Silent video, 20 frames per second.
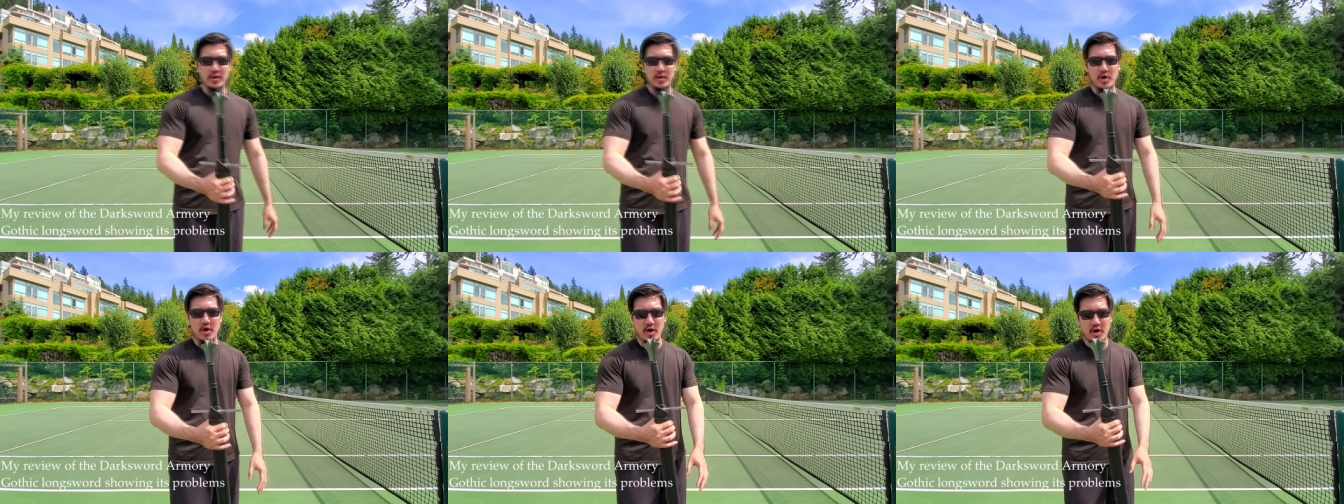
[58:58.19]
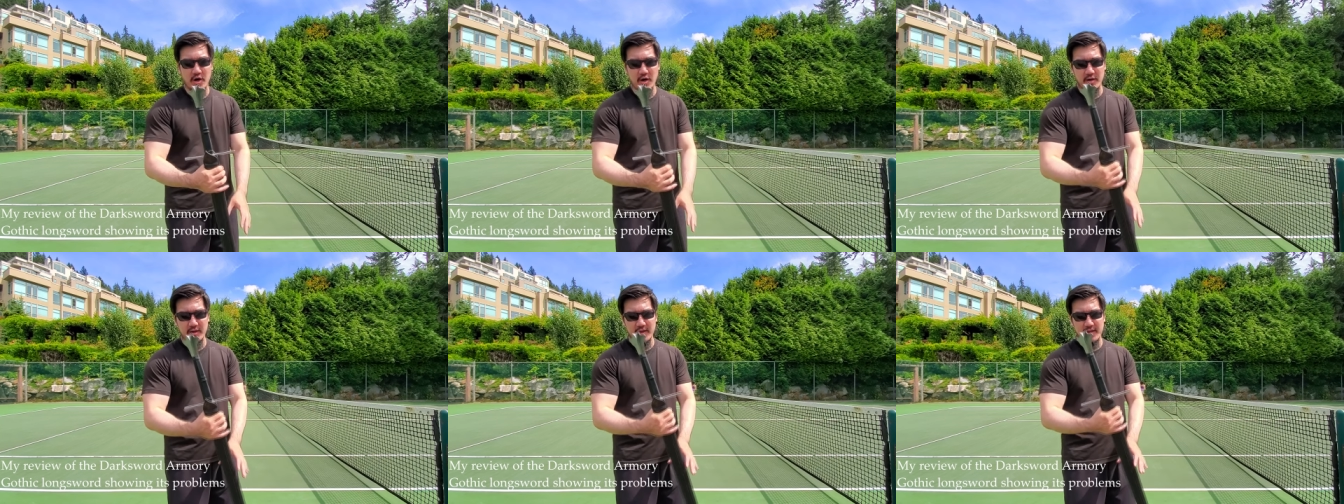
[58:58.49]

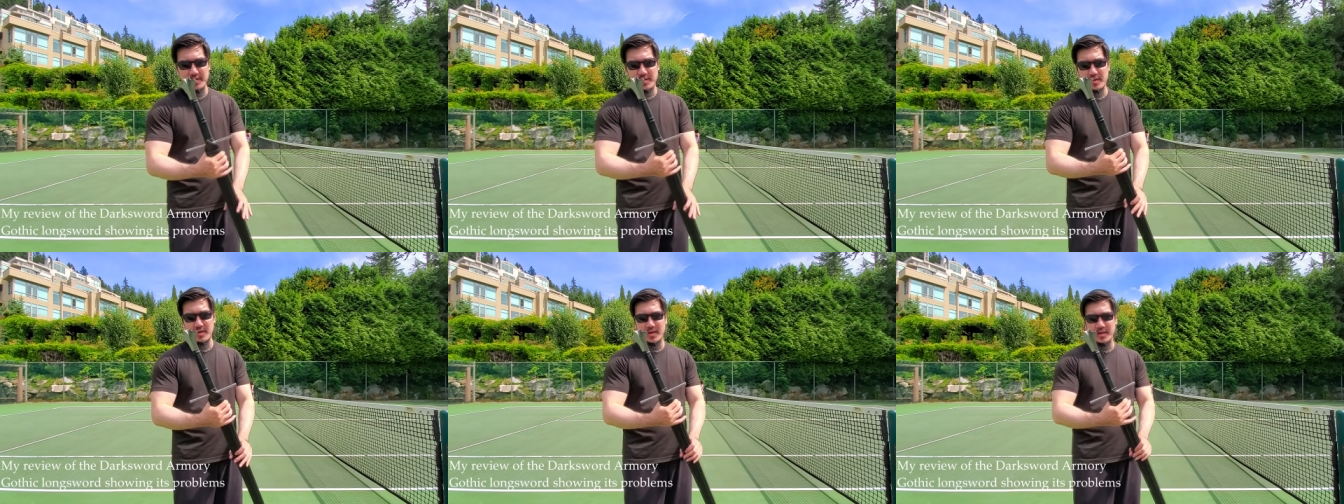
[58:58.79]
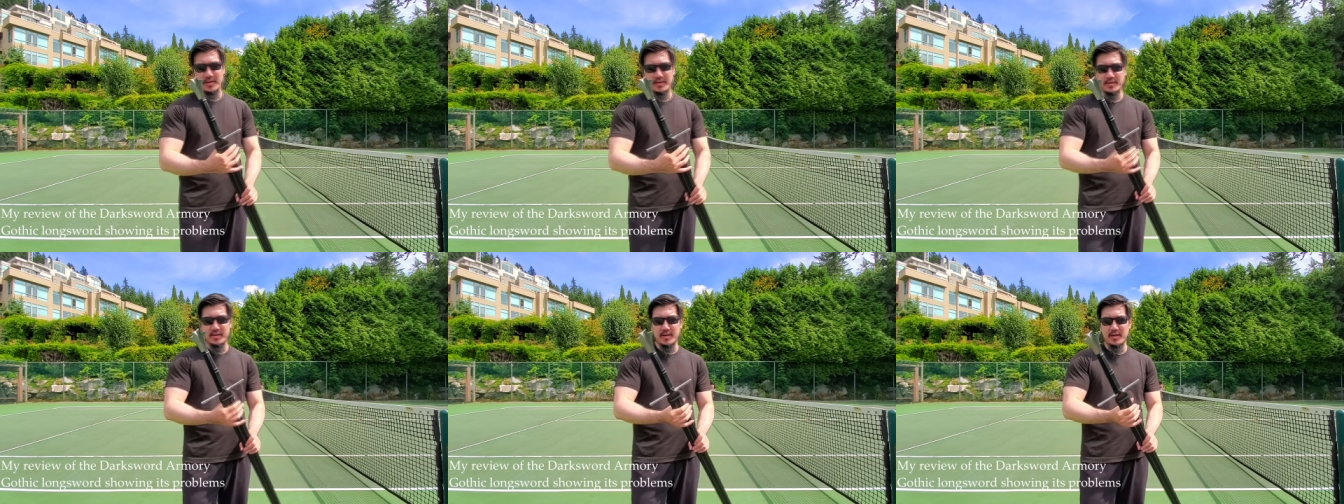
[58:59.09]
Valiant
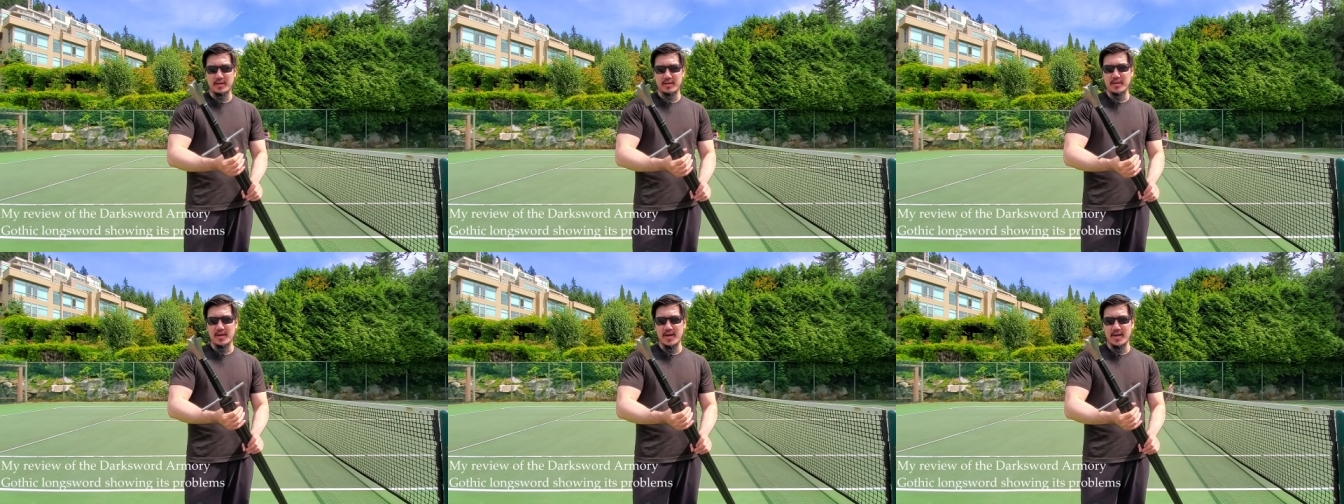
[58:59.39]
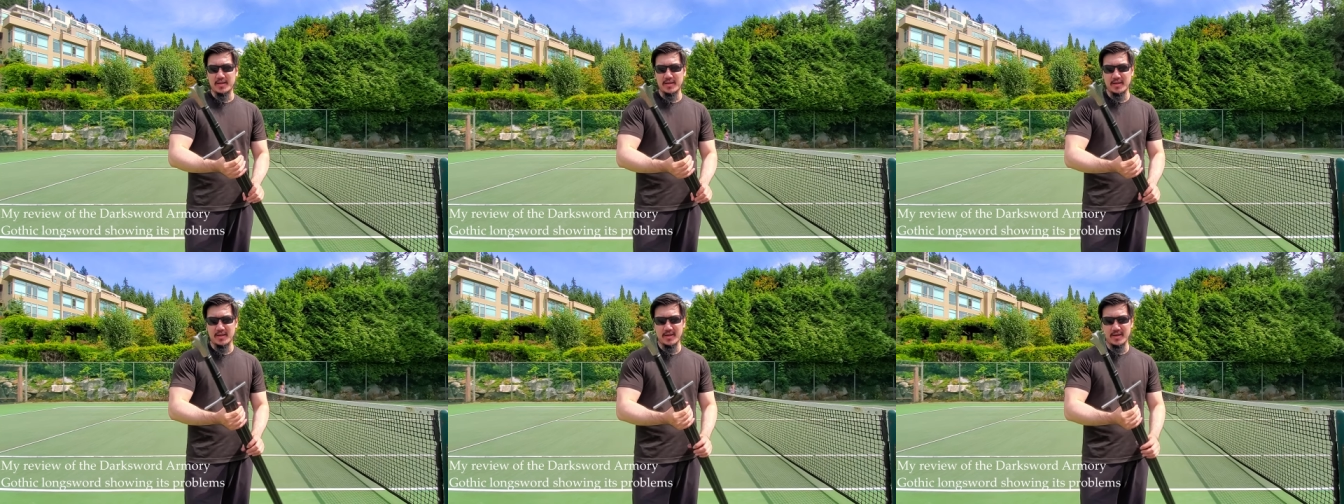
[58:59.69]
Armories
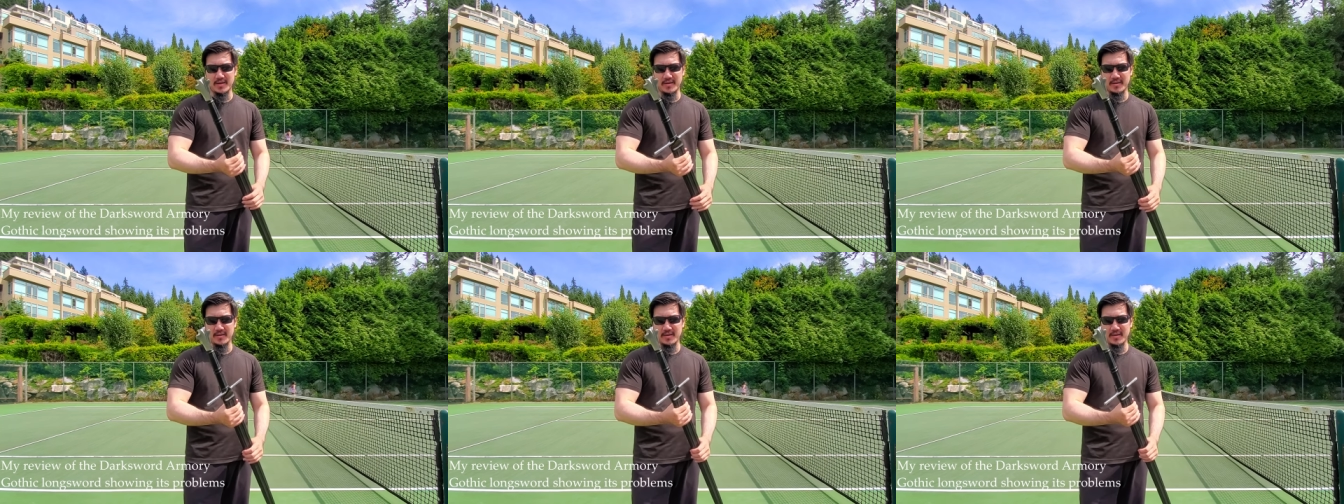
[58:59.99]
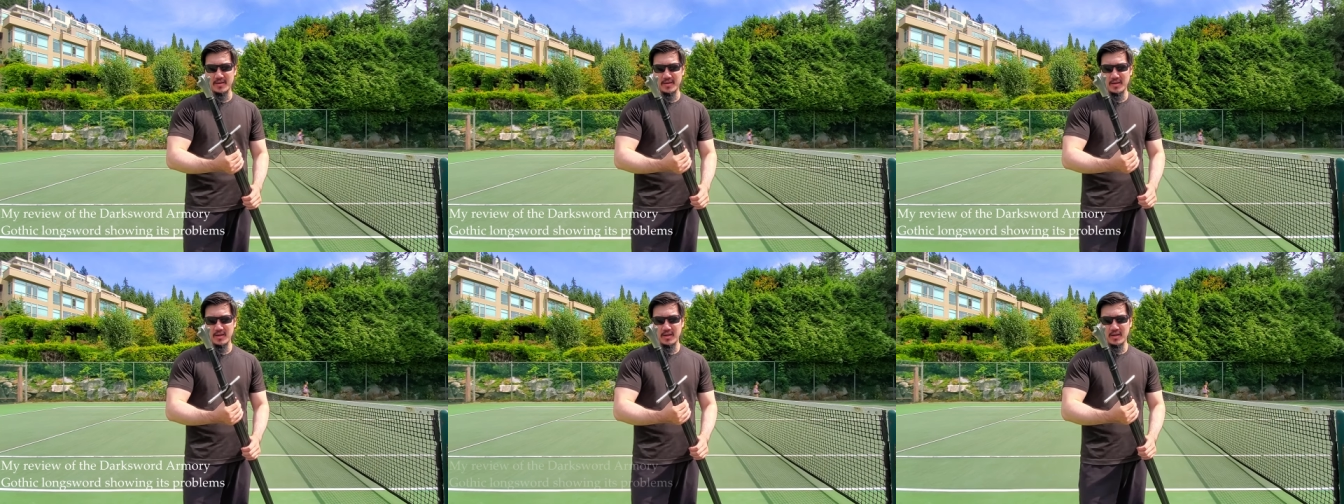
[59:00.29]
is
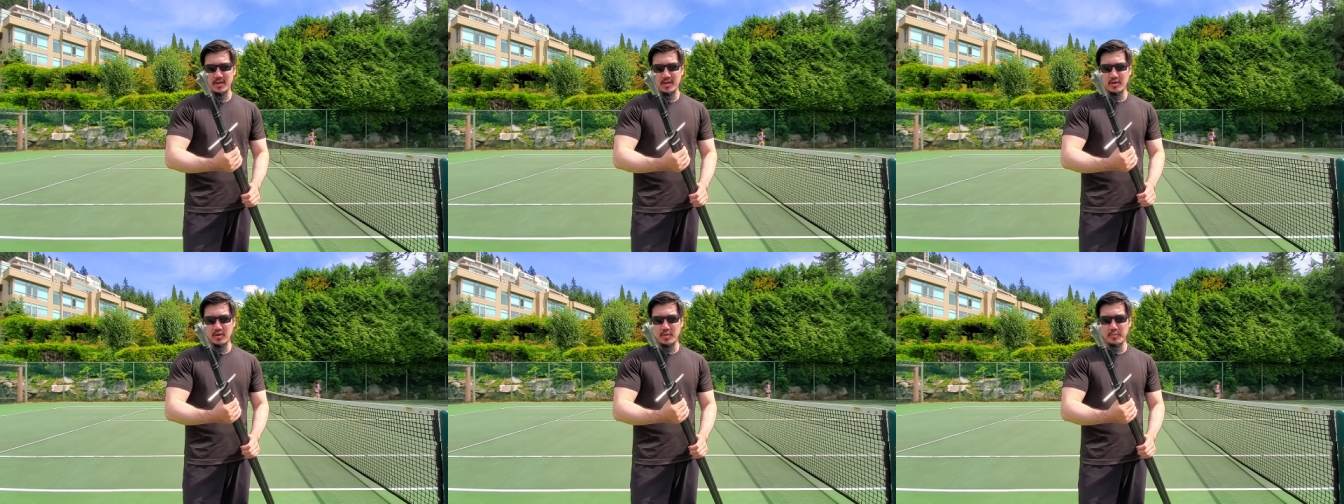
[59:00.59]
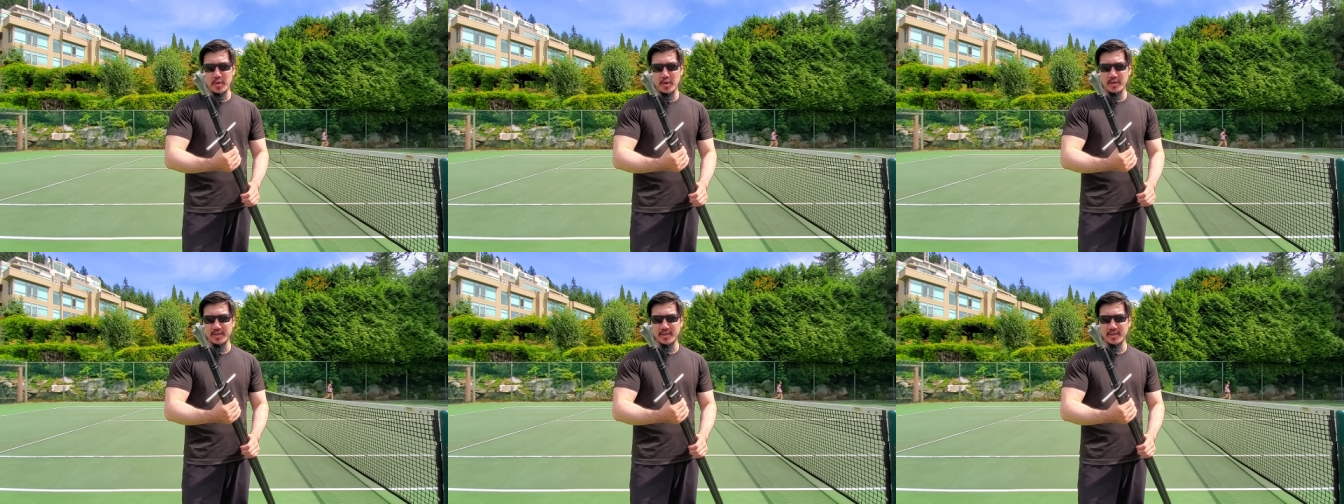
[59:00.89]
a very